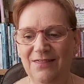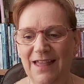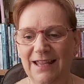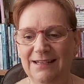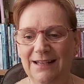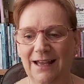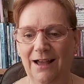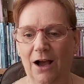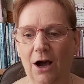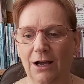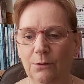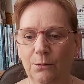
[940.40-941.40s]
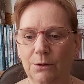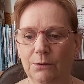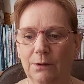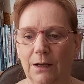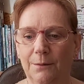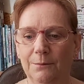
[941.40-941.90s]
and then uh, I
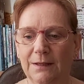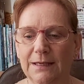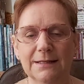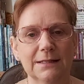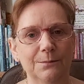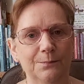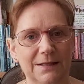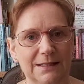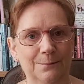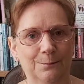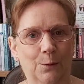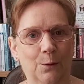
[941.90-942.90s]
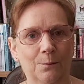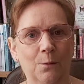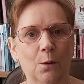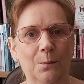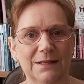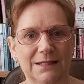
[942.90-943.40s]
will um, get some bits and bo-
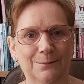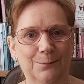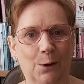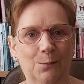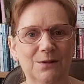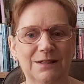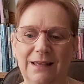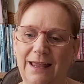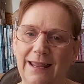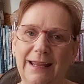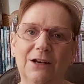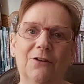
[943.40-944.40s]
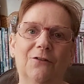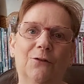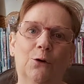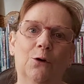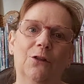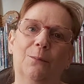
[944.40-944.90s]
more bits and bobs in
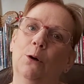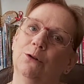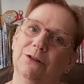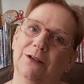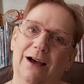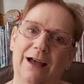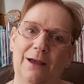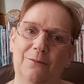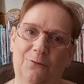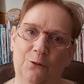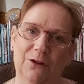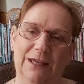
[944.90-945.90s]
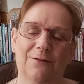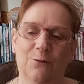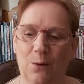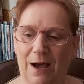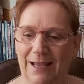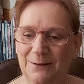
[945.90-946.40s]
for the podcast uh, for the
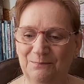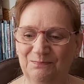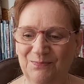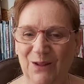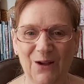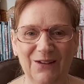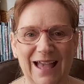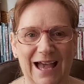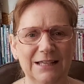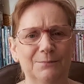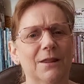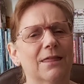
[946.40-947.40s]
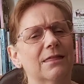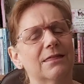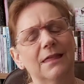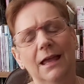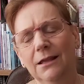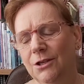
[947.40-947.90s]
giveaway. Okay, but
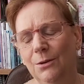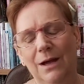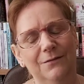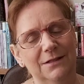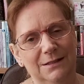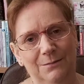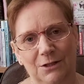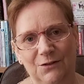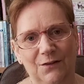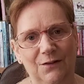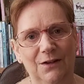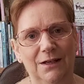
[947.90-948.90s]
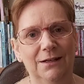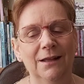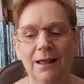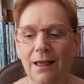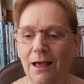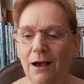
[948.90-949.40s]
thank you ever so much,
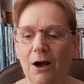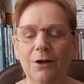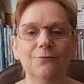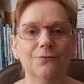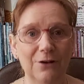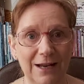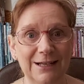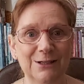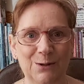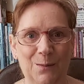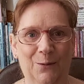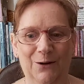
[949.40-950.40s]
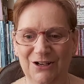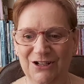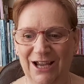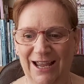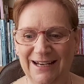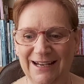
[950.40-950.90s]
Vivian. I really do
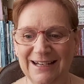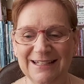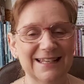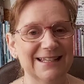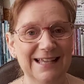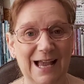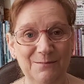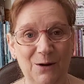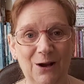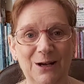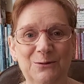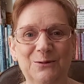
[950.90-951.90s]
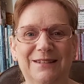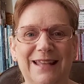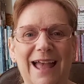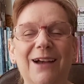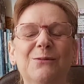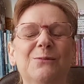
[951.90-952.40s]
appreciate it. And as I say, my little
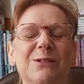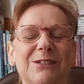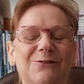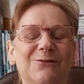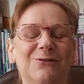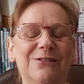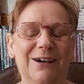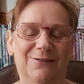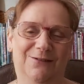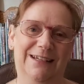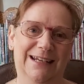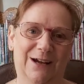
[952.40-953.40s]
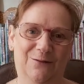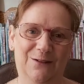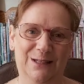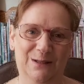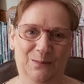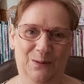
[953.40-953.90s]
set with a lovely,
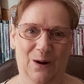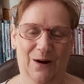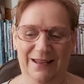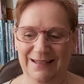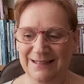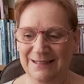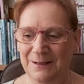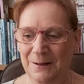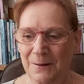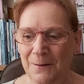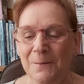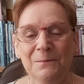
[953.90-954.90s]
lovely surprise.